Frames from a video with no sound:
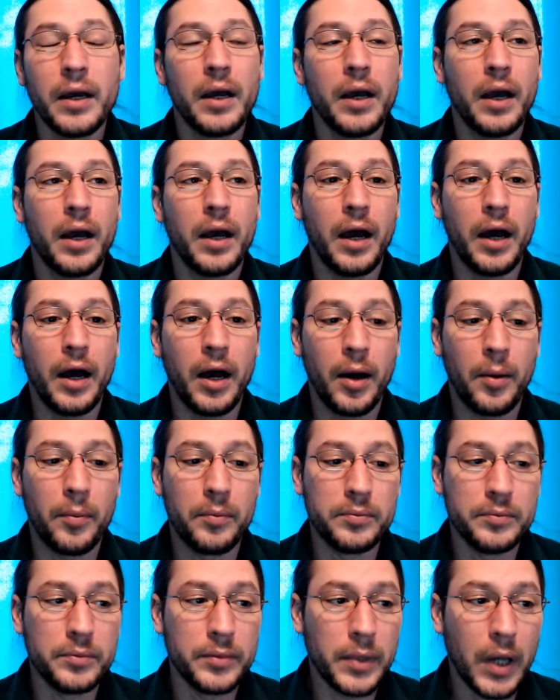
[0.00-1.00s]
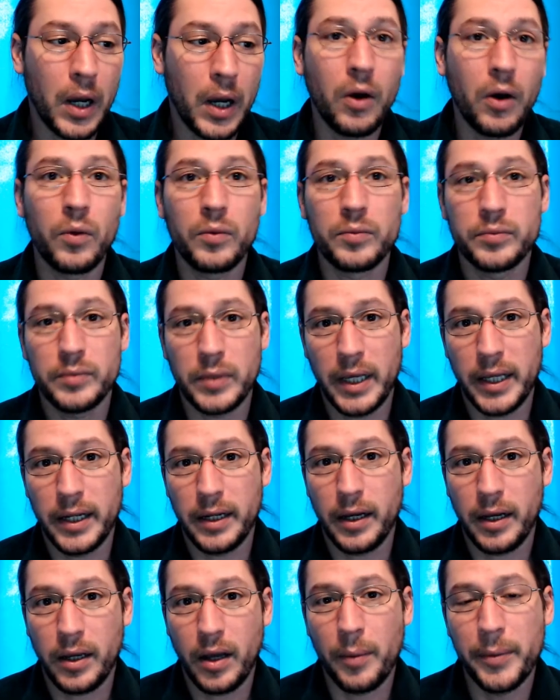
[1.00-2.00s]
And
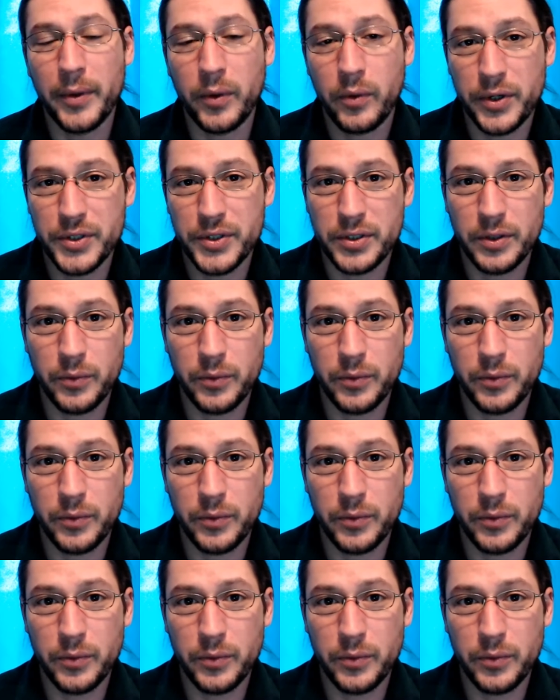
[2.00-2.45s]
a common question